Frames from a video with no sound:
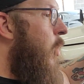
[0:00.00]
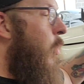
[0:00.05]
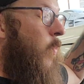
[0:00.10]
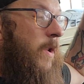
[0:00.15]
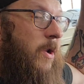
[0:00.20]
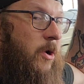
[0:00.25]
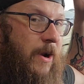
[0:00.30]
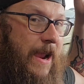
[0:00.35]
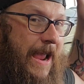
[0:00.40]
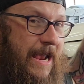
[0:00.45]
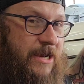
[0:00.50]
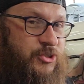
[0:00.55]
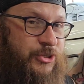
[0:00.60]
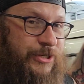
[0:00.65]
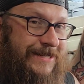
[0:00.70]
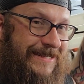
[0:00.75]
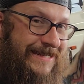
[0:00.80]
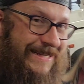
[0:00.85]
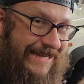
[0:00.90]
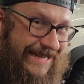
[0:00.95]
We are
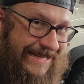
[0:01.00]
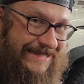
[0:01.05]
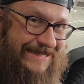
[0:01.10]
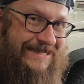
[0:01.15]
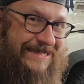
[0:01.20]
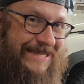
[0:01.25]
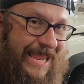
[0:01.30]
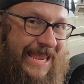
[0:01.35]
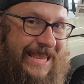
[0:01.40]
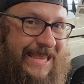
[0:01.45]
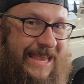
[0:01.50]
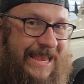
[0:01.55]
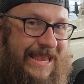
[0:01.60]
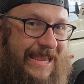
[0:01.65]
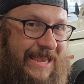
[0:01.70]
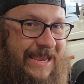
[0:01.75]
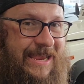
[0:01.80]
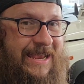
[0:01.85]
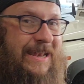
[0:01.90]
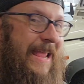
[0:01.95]
actually not taking
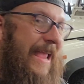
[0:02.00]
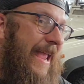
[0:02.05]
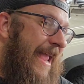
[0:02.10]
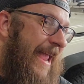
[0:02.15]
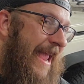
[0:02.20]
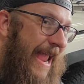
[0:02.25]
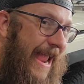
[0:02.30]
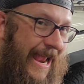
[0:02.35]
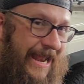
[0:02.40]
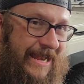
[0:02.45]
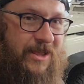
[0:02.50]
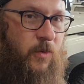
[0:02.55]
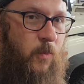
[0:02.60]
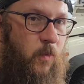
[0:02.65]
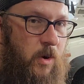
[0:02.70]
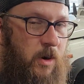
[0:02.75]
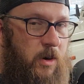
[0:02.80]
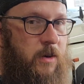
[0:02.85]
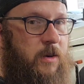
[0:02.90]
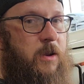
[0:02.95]
in any
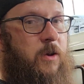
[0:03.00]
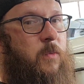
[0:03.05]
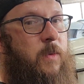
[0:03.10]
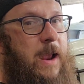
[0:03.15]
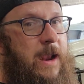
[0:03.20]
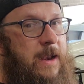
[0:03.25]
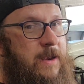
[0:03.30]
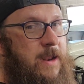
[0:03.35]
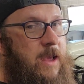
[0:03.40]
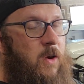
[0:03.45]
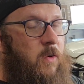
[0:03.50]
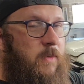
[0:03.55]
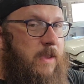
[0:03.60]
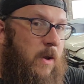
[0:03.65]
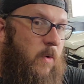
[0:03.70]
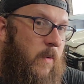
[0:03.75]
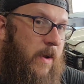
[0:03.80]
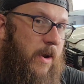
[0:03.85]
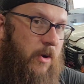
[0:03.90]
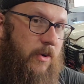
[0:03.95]
work right now.
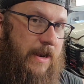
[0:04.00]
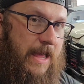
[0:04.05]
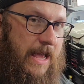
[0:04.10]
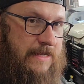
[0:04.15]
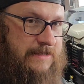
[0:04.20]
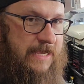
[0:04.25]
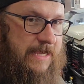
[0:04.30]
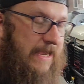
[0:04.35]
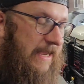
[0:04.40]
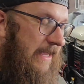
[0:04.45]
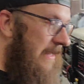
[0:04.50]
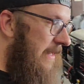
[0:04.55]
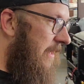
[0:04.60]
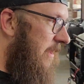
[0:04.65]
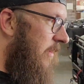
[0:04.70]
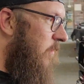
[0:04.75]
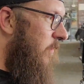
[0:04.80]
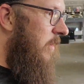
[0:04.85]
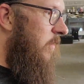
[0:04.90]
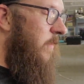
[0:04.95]
Okay, we are not taking in
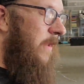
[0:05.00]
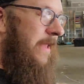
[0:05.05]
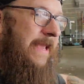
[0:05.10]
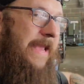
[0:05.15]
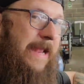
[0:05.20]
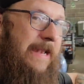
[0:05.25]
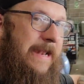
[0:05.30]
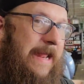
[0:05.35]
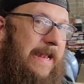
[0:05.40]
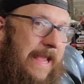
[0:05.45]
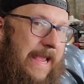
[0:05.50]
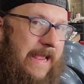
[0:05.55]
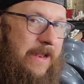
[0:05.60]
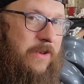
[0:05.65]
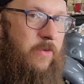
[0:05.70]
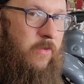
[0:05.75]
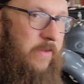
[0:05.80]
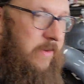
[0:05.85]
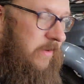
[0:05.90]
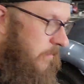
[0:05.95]
any work. We cannot
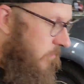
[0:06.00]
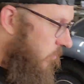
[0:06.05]
handle any